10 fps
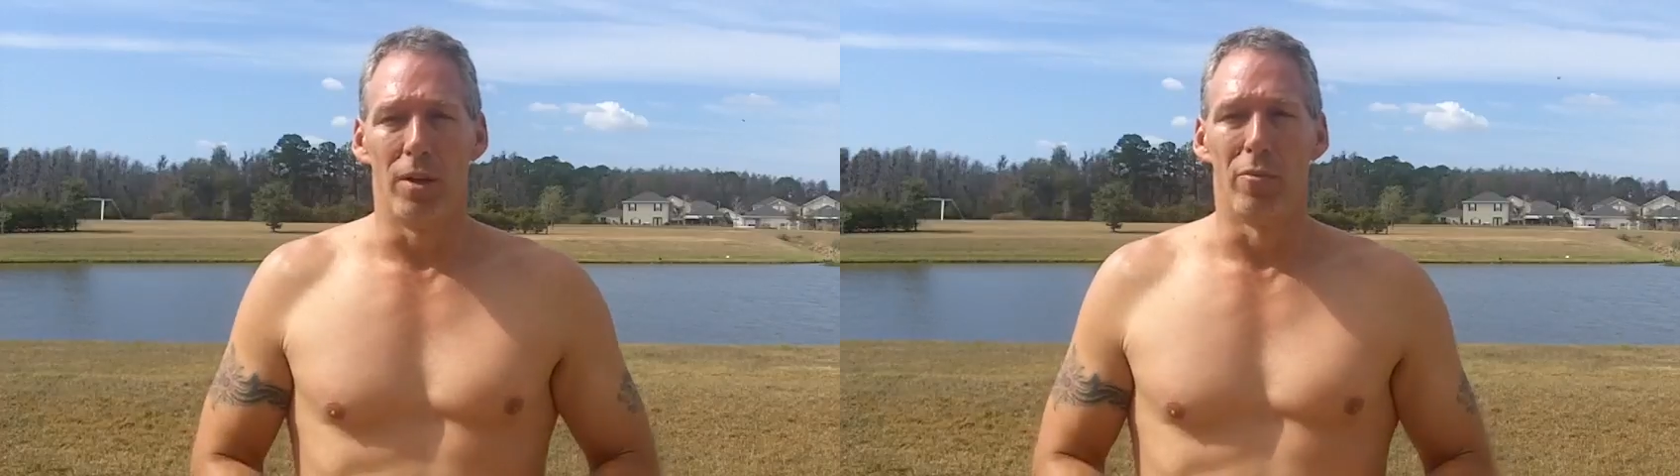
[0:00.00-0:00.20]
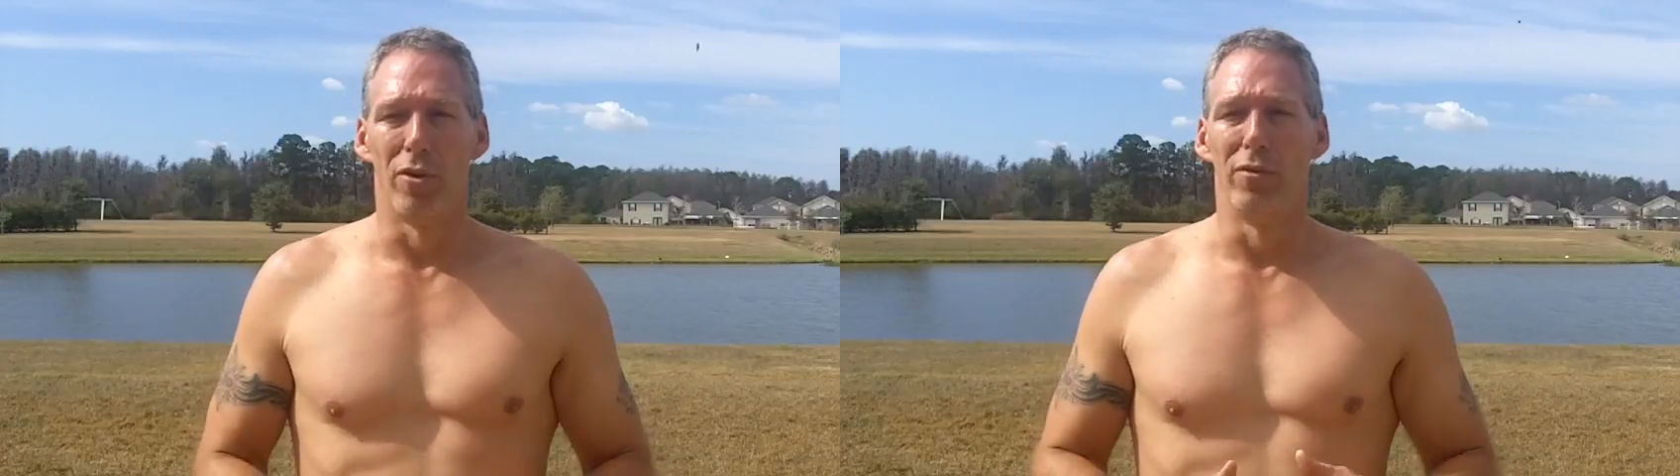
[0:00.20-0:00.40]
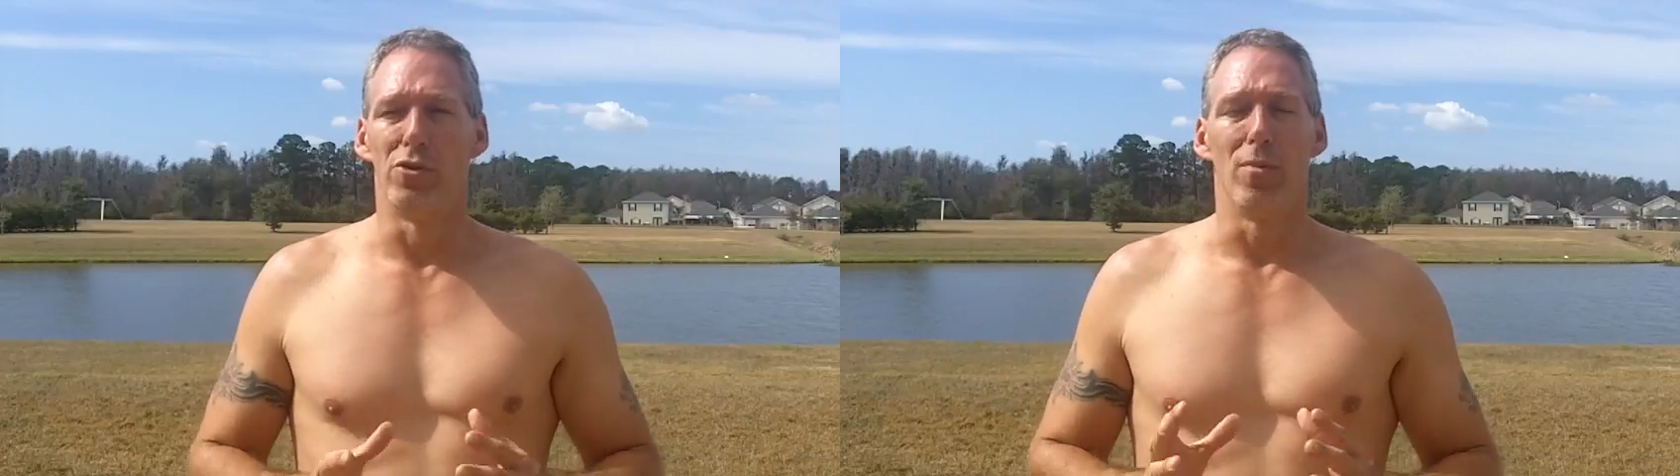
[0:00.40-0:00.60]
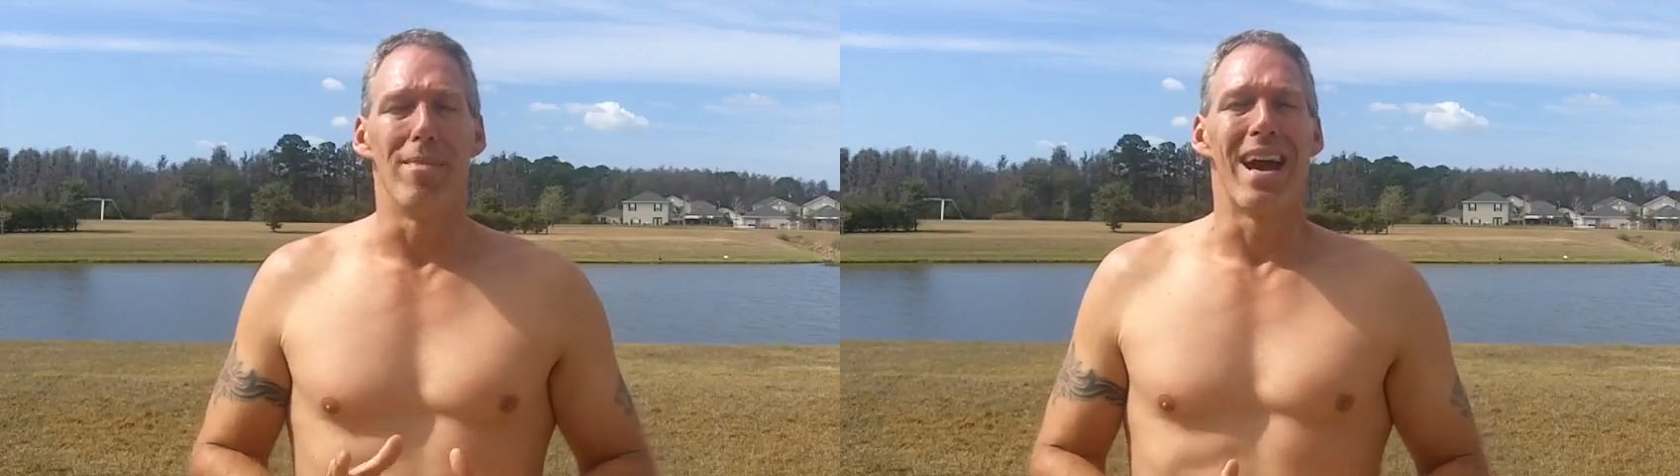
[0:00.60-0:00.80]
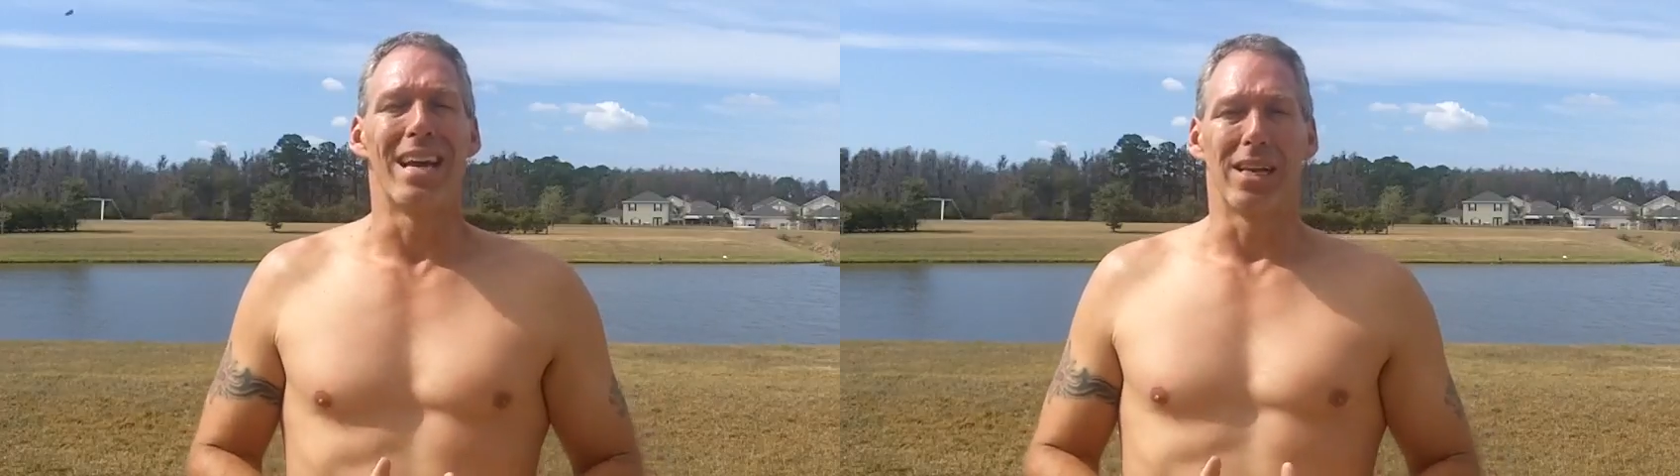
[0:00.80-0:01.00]
improved
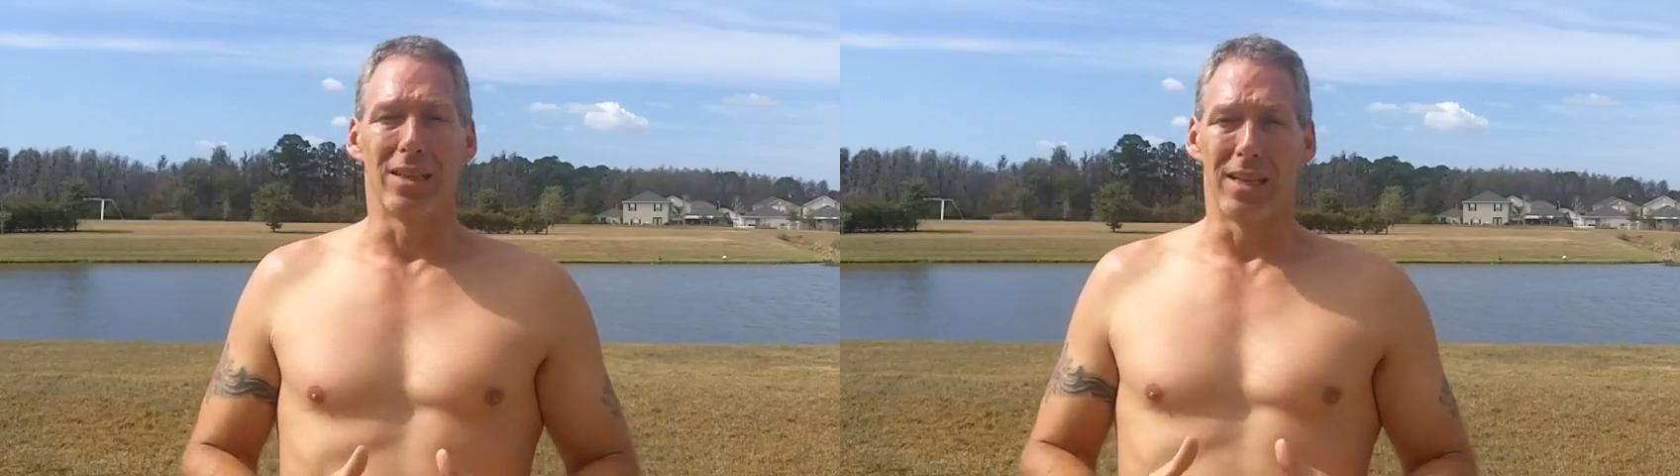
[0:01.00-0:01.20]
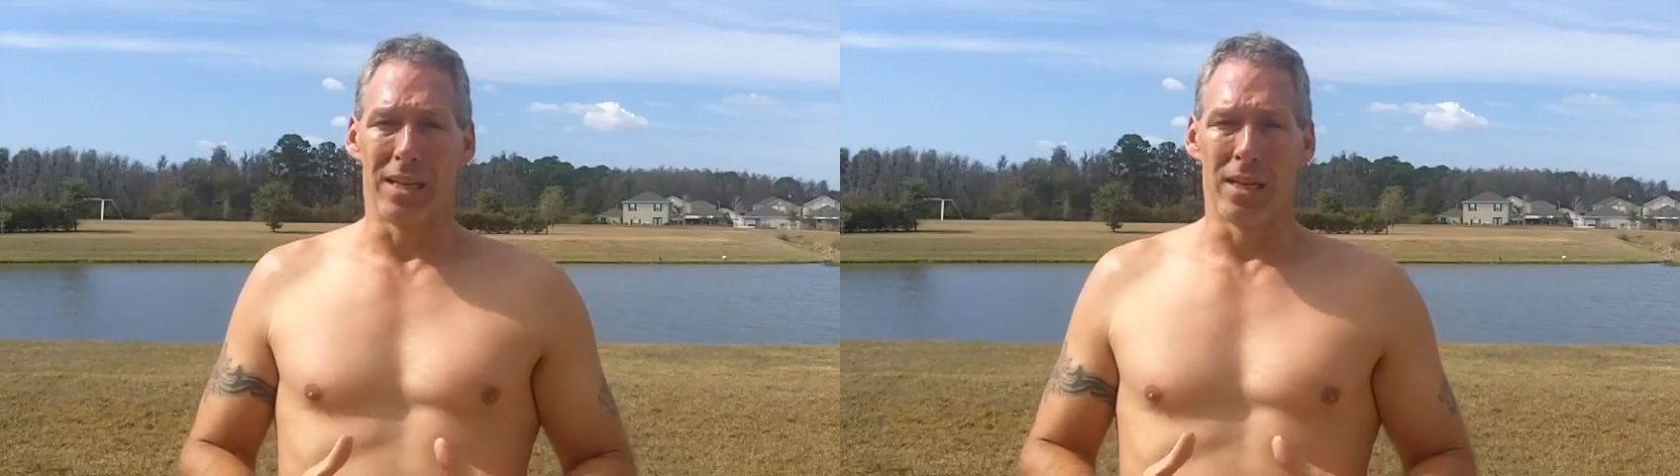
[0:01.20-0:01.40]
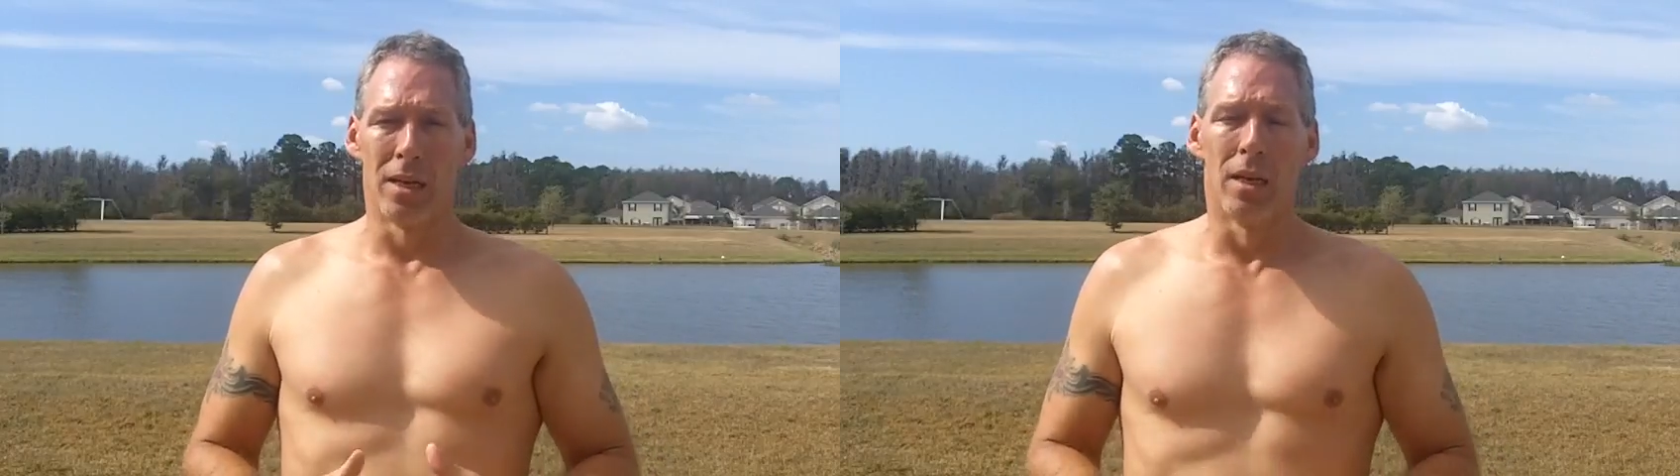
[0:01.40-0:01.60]
dramatically,